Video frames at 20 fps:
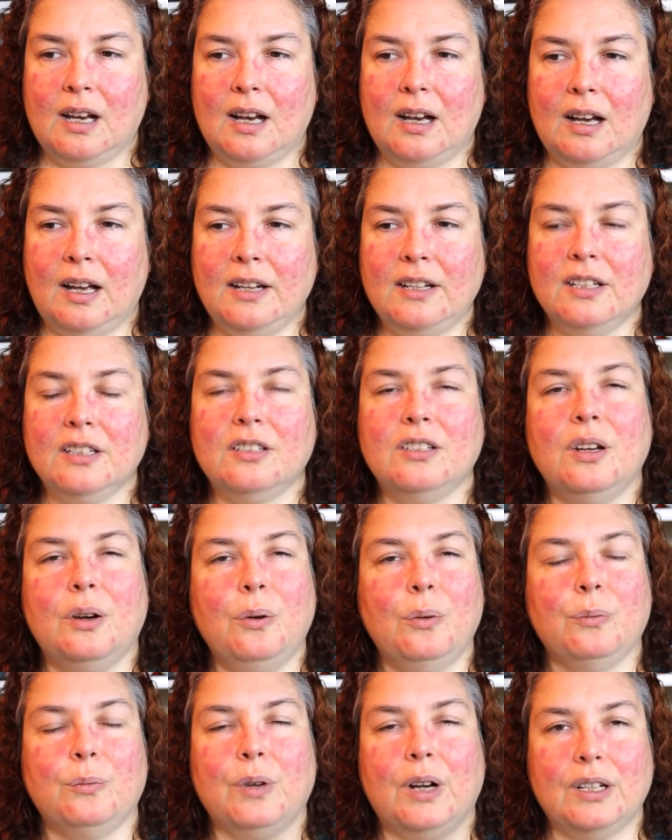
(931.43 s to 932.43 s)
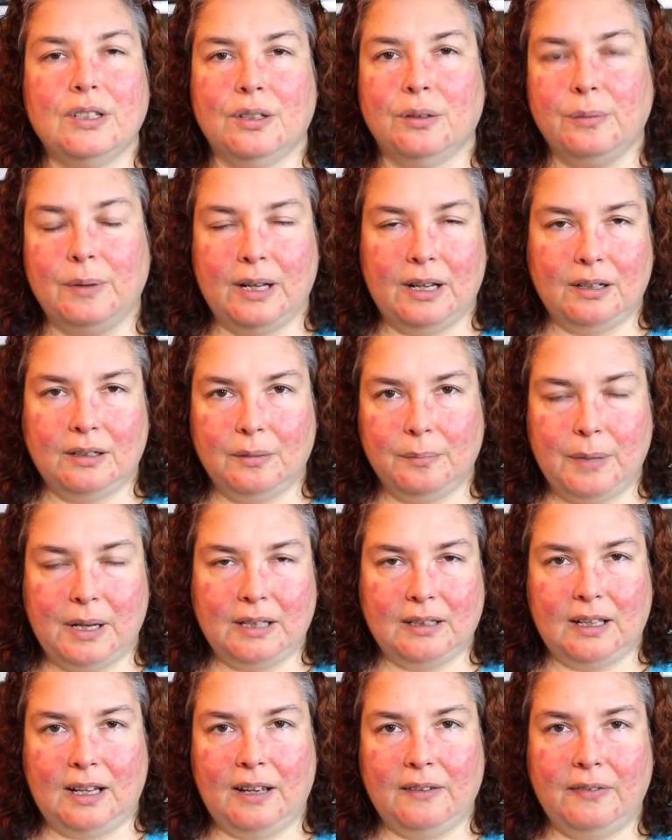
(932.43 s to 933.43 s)
I just don't rush around in my
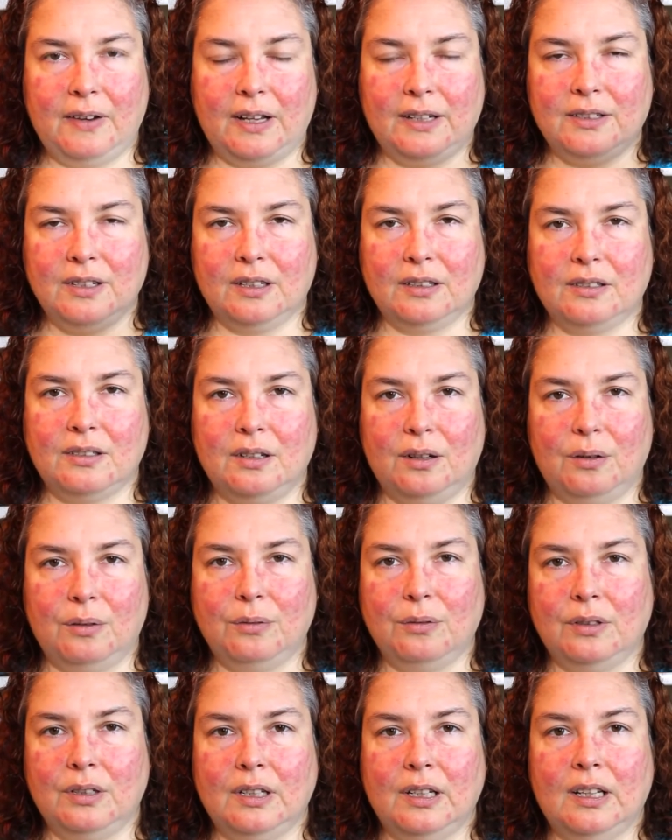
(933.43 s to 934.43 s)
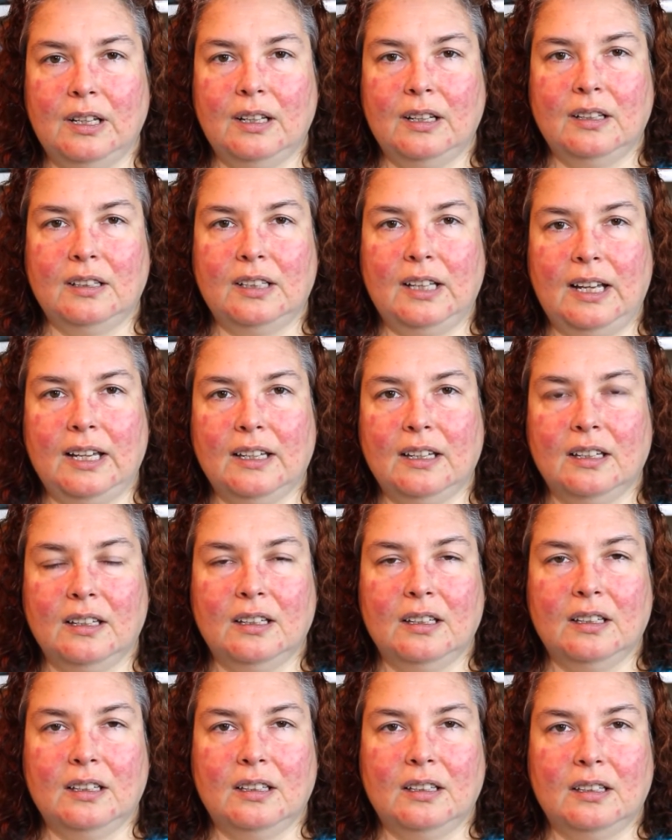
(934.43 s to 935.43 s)
life. I just don't, like,
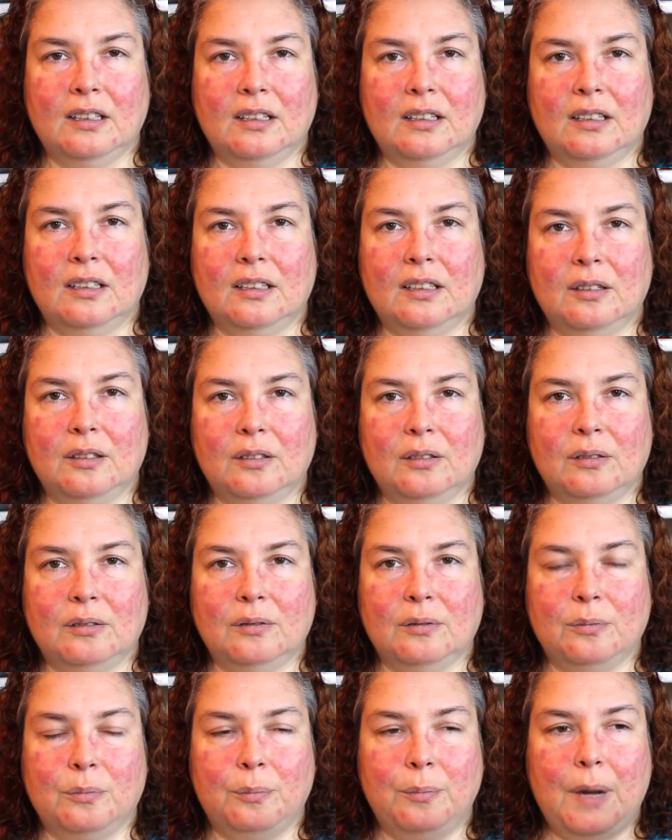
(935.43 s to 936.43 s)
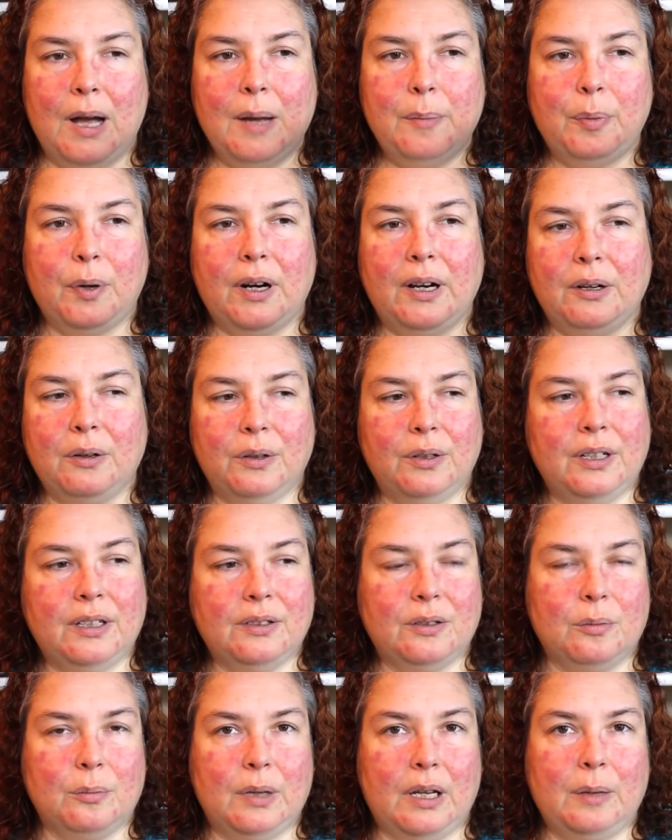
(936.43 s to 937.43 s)
my
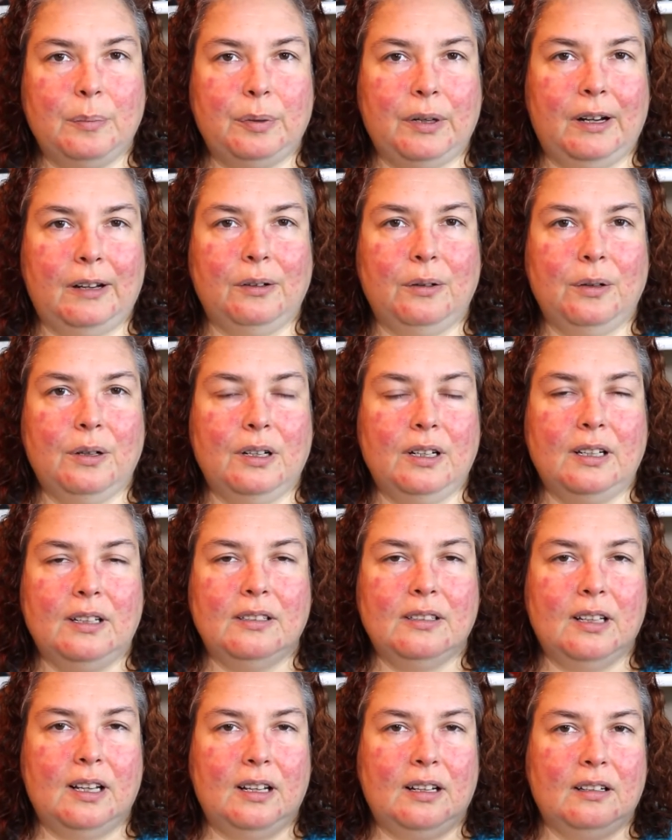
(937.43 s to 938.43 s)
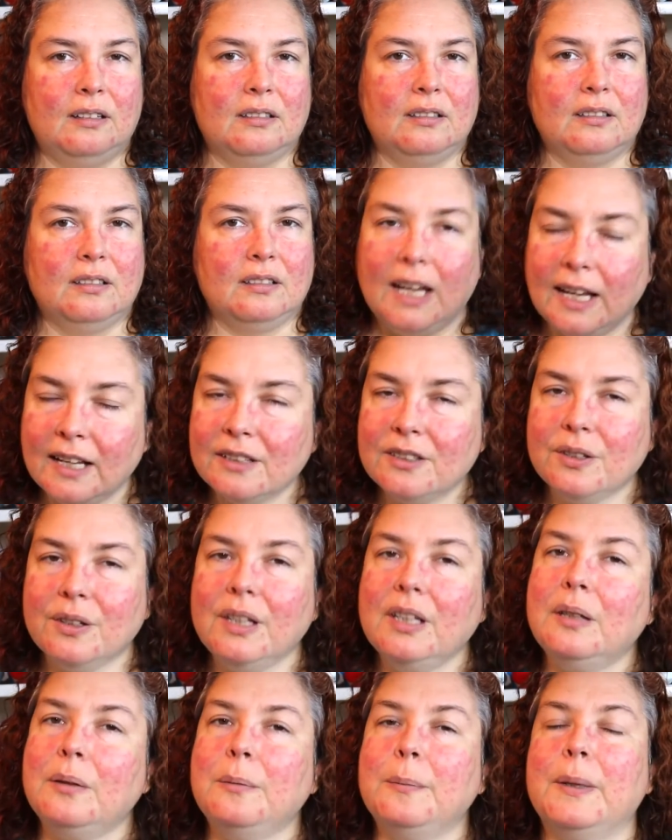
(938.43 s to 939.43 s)
priorities are my priorities, and
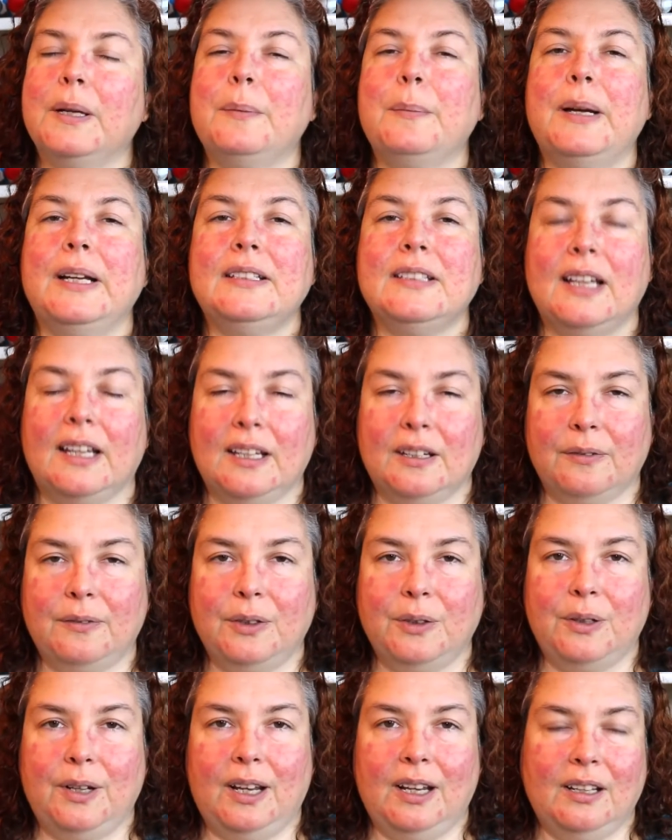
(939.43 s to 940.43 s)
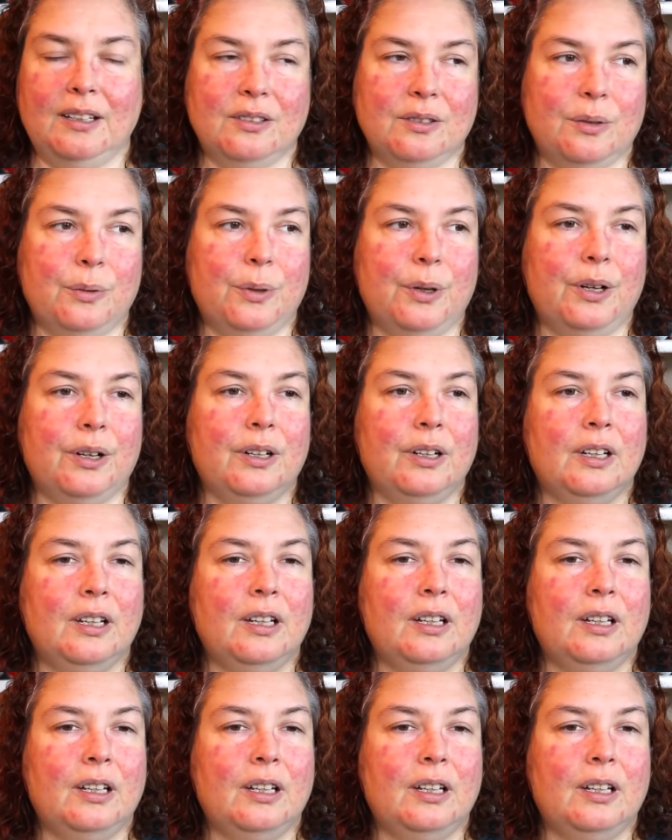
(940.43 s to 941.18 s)
answering an email might take a few days, or